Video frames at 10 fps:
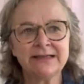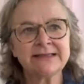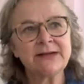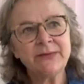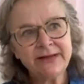
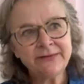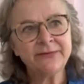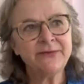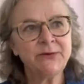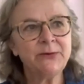So,
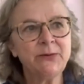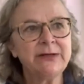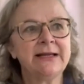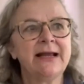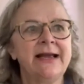if you
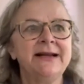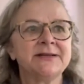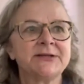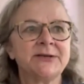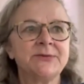would
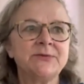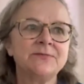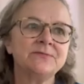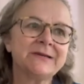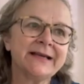like
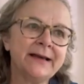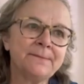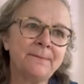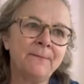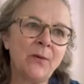to
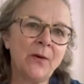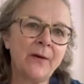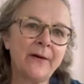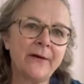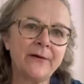get
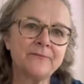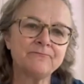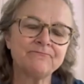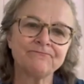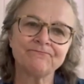more
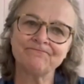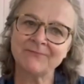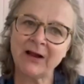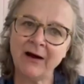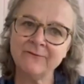
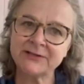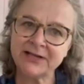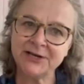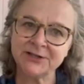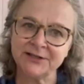
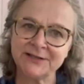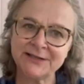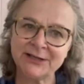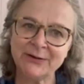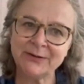conversations
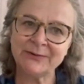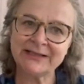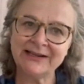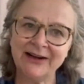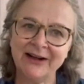going
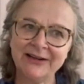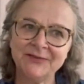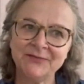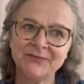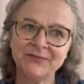with
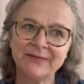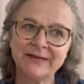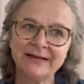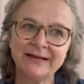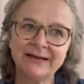God,
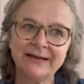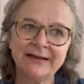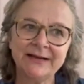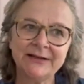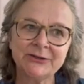
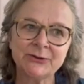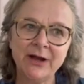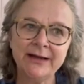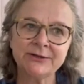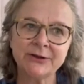
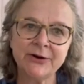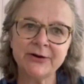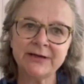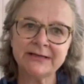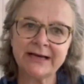try
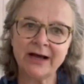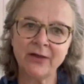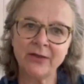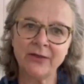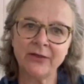turning
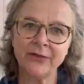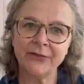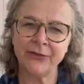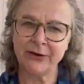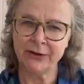down
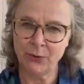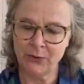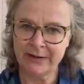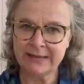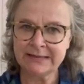the
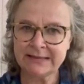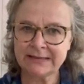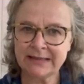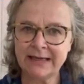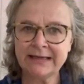
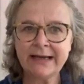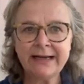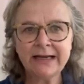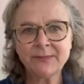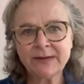noise and
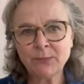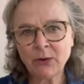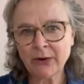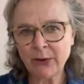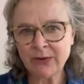getting a bit
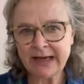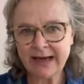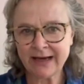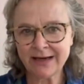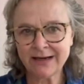more
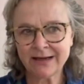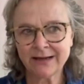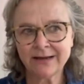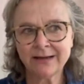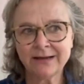okay
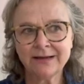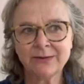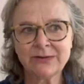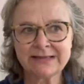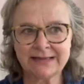
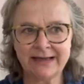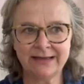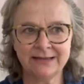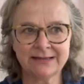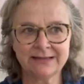with
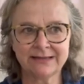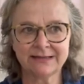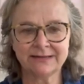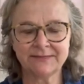silence.